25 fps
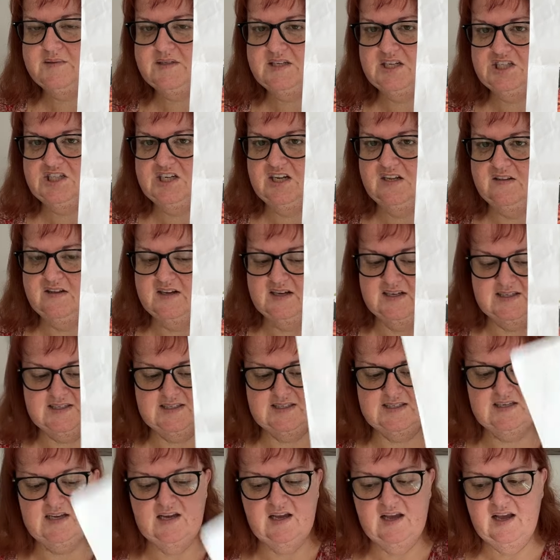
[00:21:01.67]
stitching
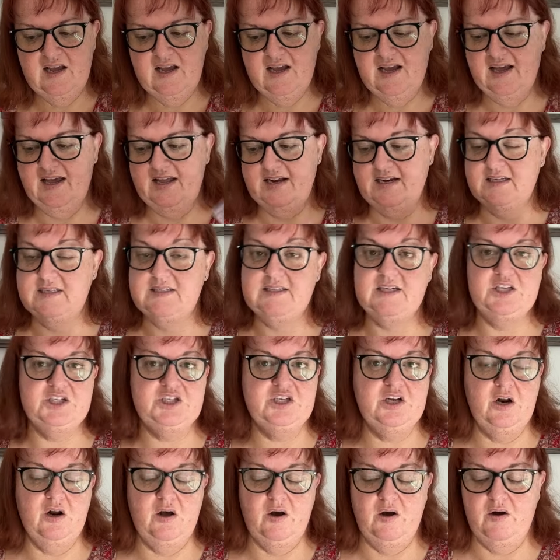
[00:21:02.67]
this in a
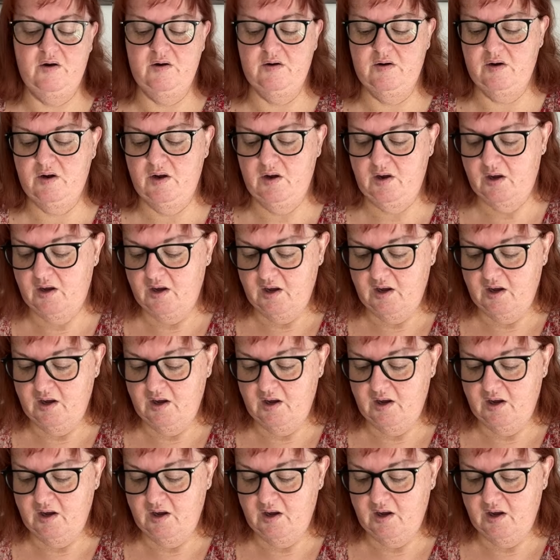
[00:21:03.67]
stitch along,